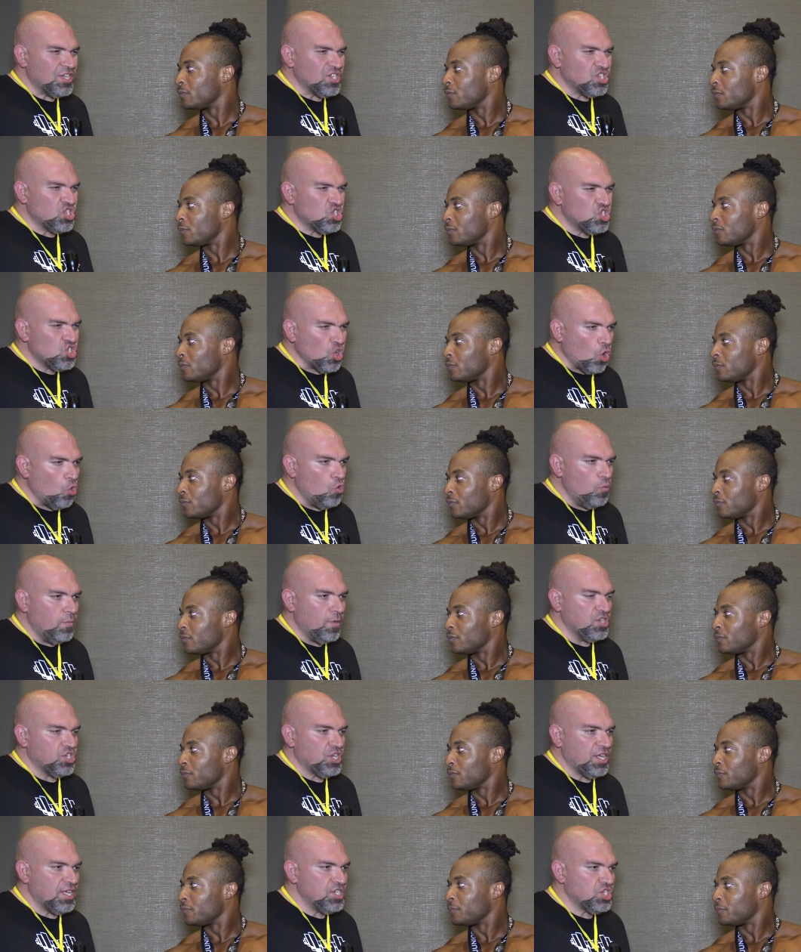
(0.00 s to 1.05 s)
Speaker 1: has so
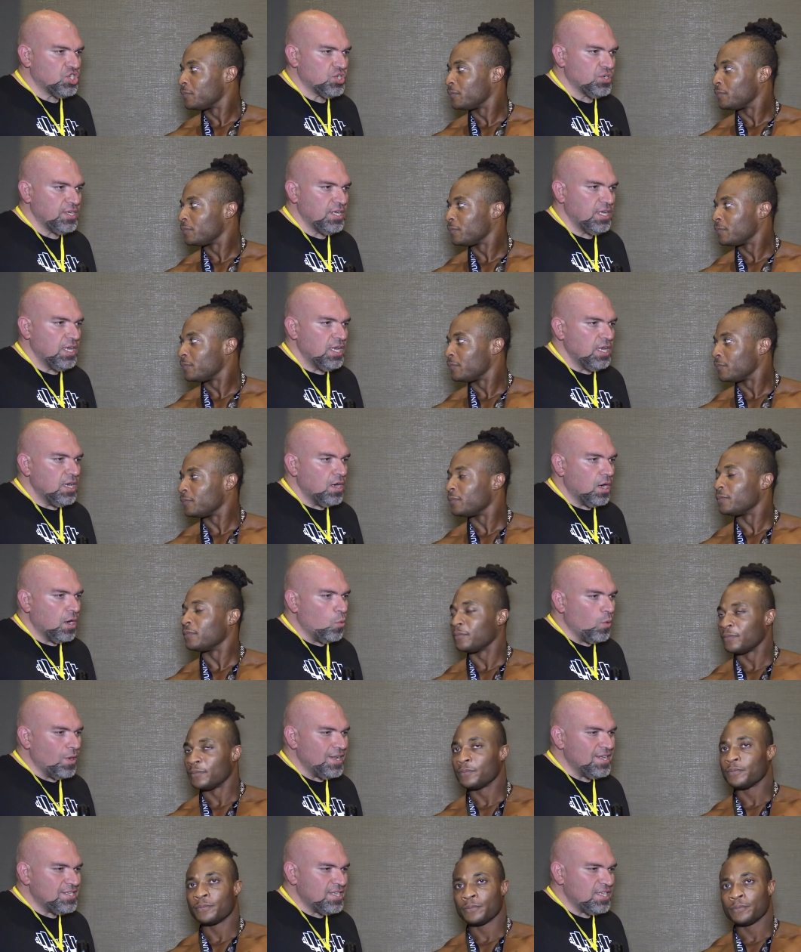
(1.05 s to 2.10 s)
much history. Now,
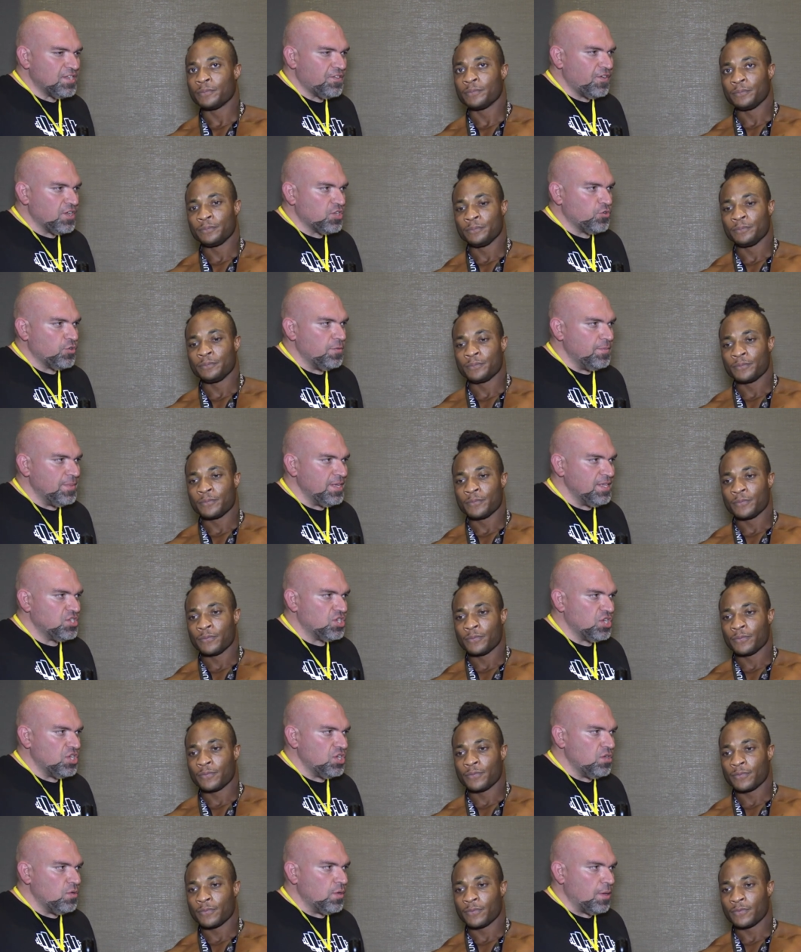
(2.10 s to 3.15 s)
what does this victory mean
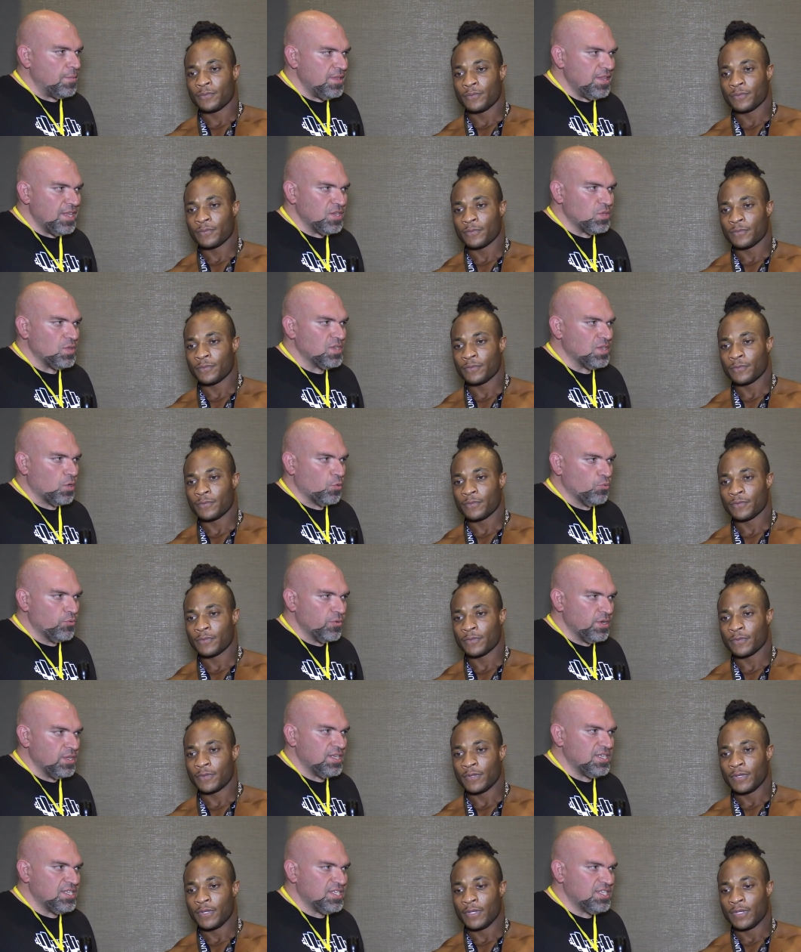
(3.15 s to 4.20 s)
to you? I mean, this was a
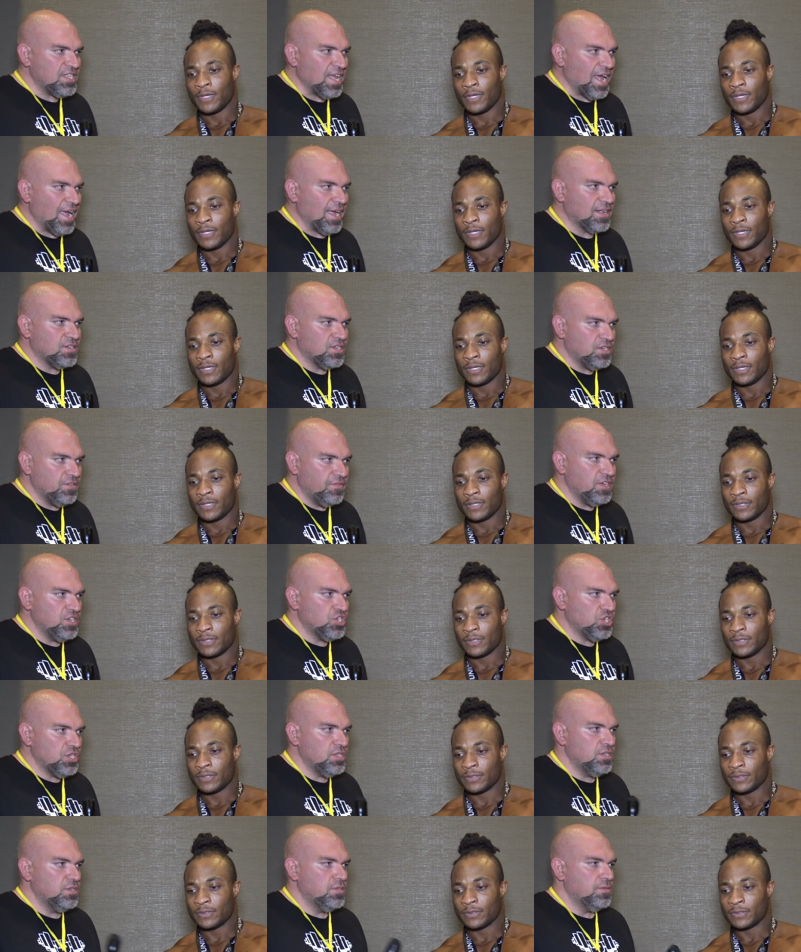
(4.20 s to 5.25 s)
really stacked
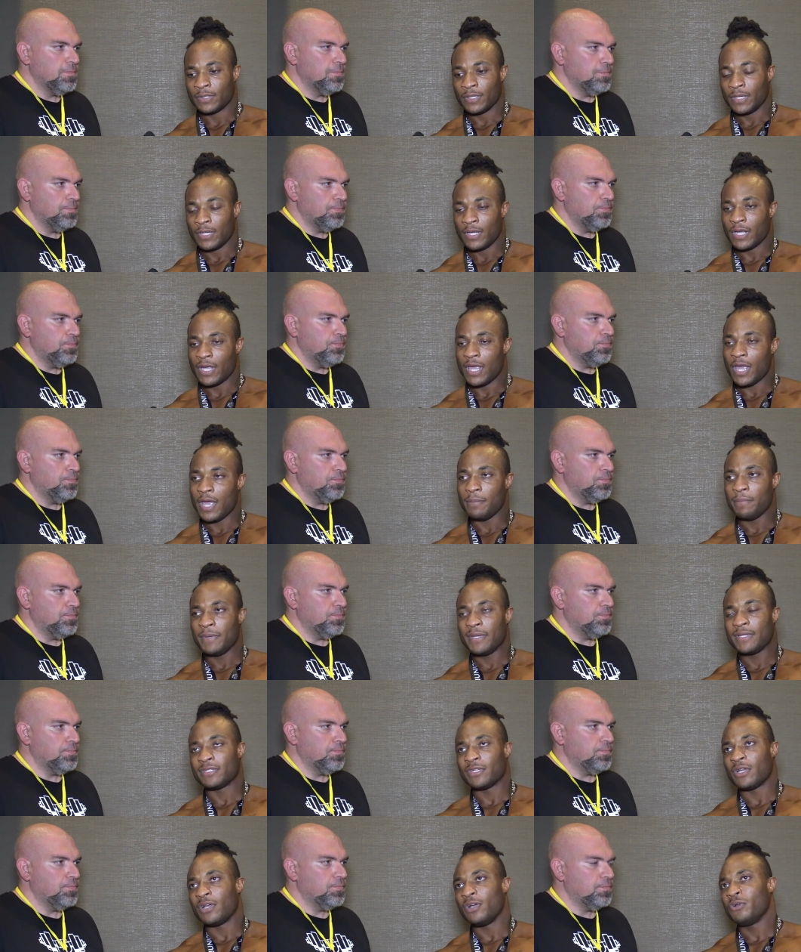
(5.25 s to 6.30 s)
division.
Speaker 2: Yeah, it
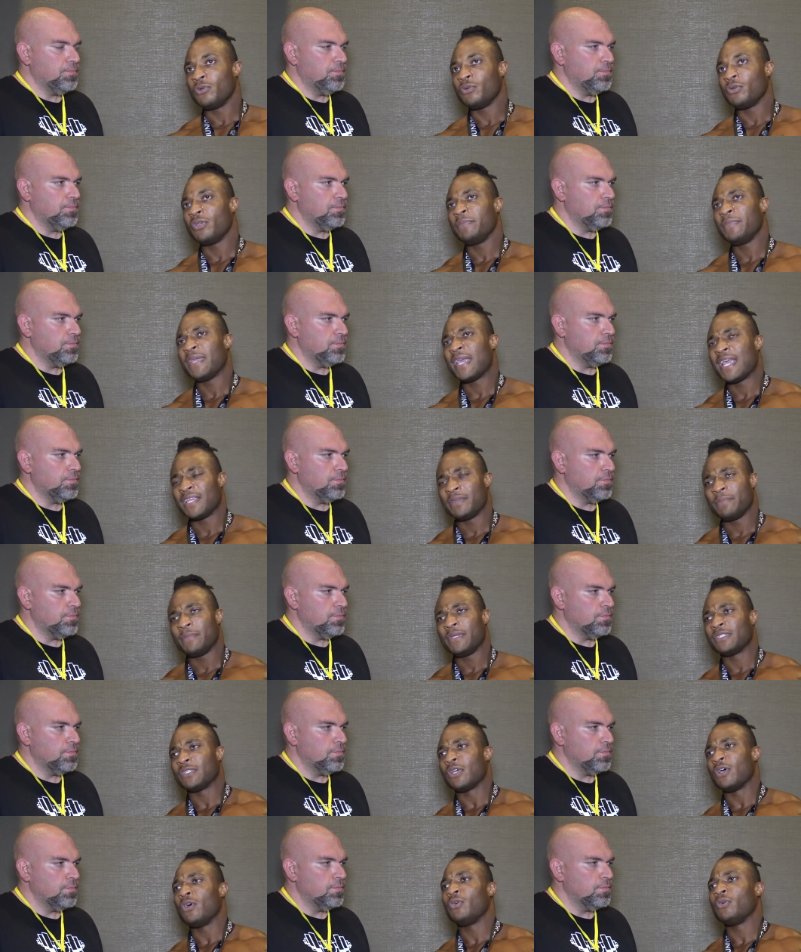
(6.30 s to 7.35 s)
means
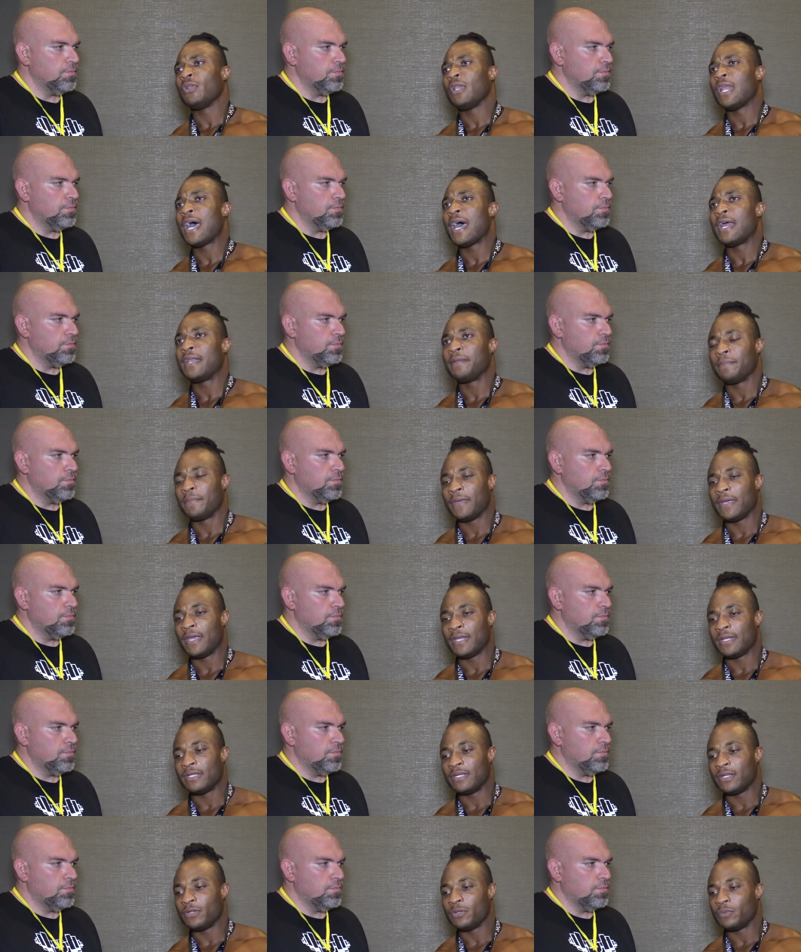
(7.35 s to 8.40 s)
a whole lot,
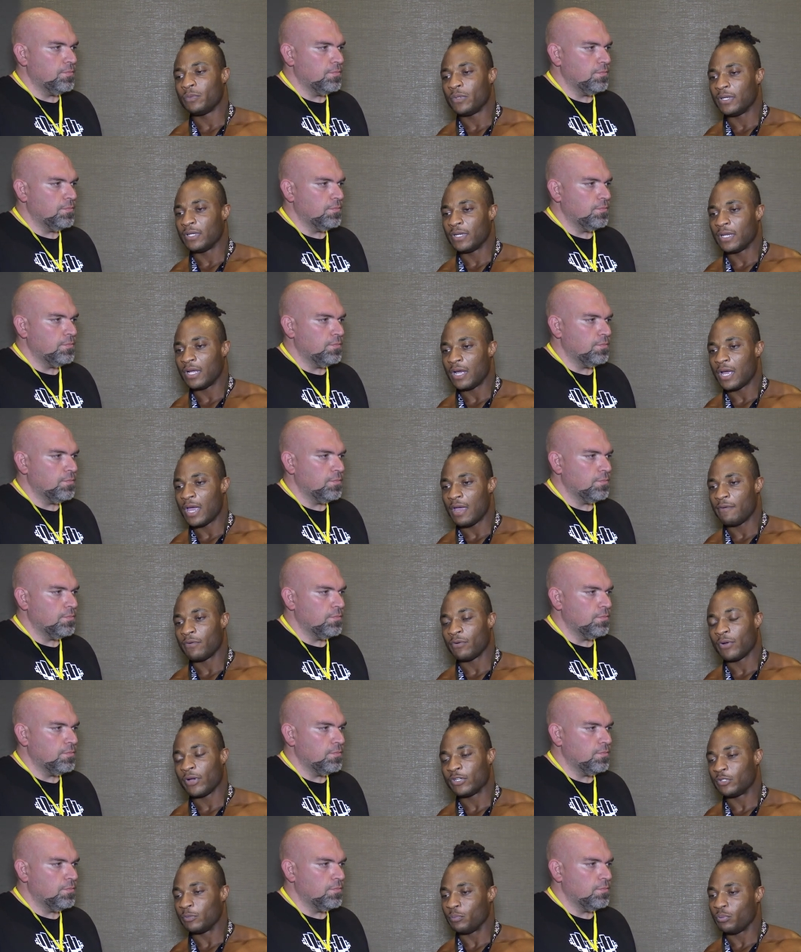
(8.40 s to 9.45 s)
man. Dealing with, I have a
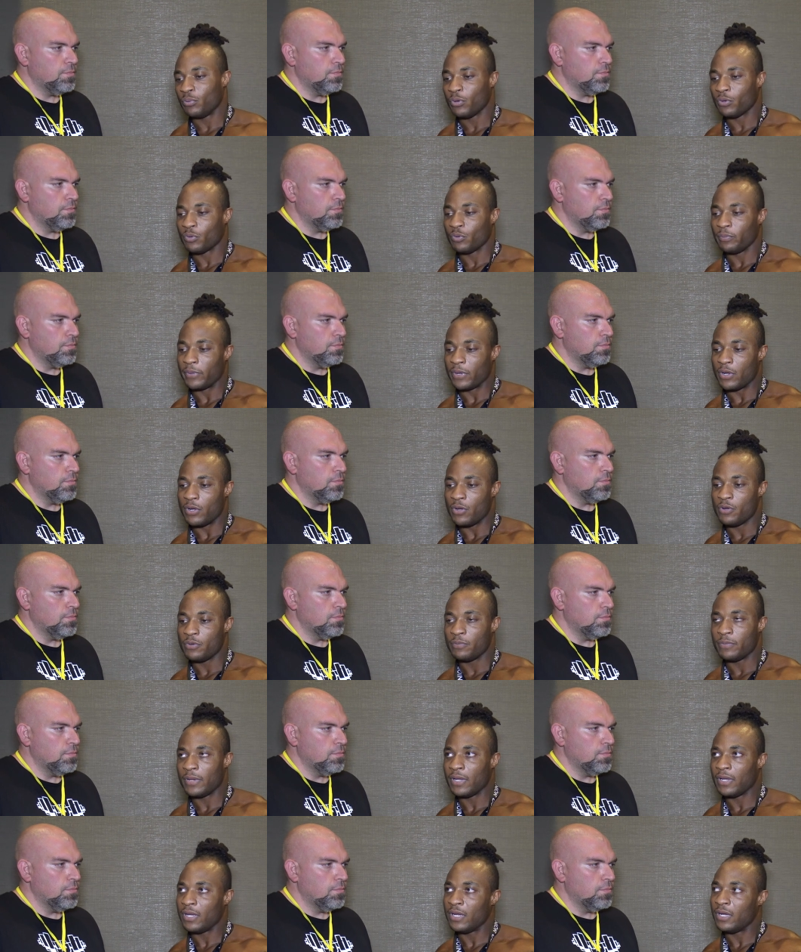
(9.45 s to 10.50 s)
great support group at
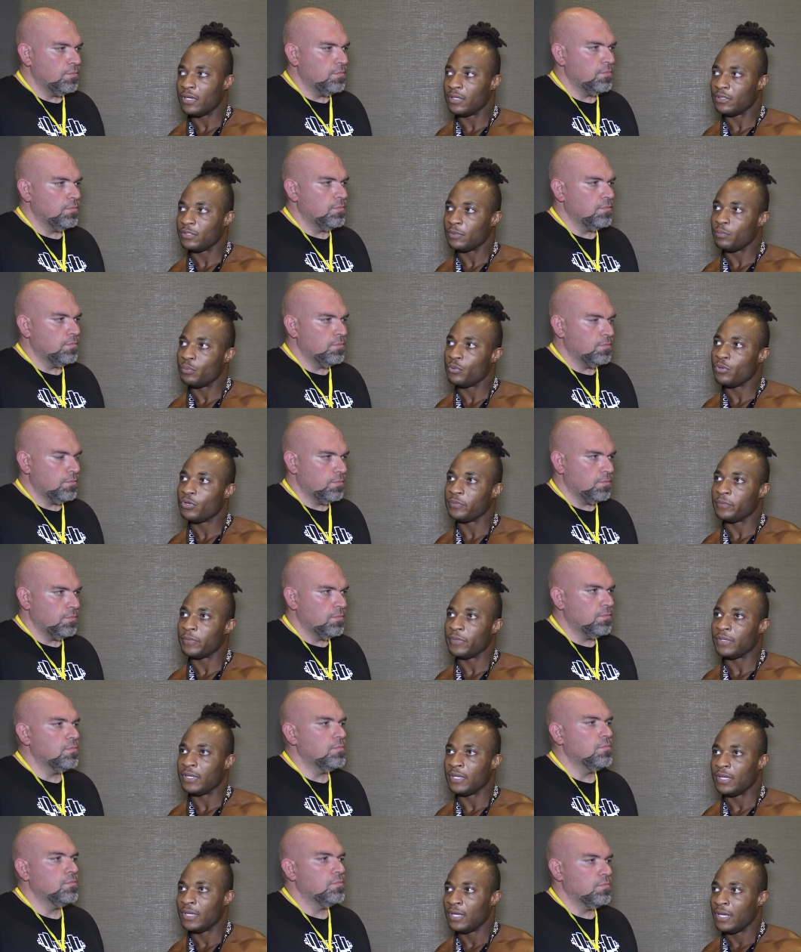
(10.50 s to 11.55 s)
home that support
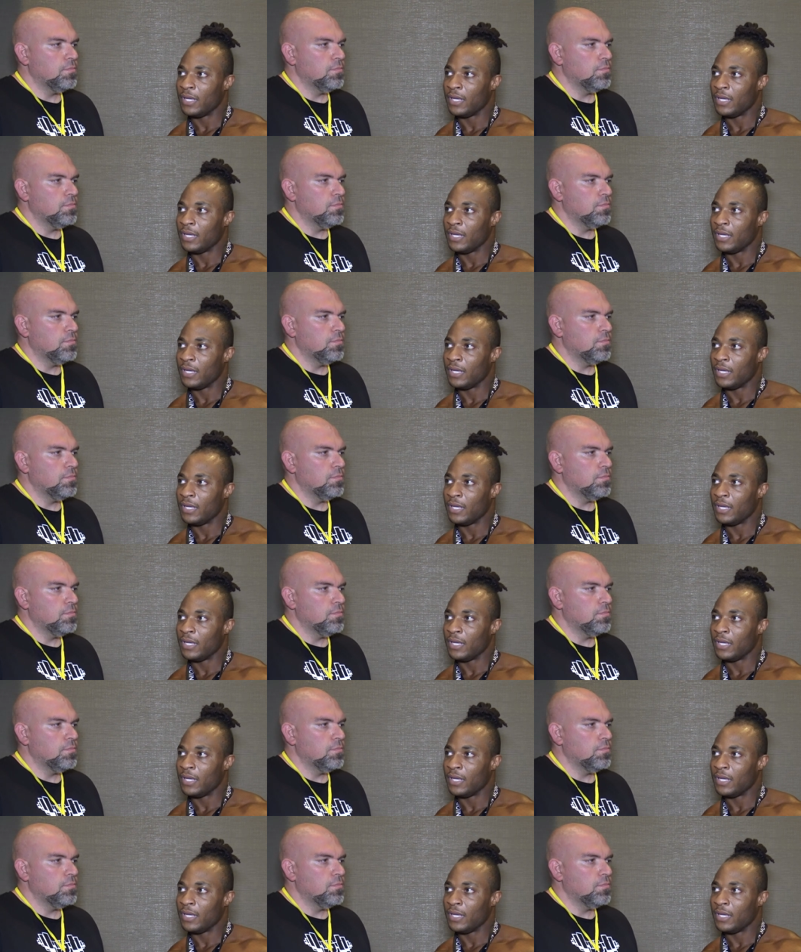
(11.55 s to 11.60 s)
me,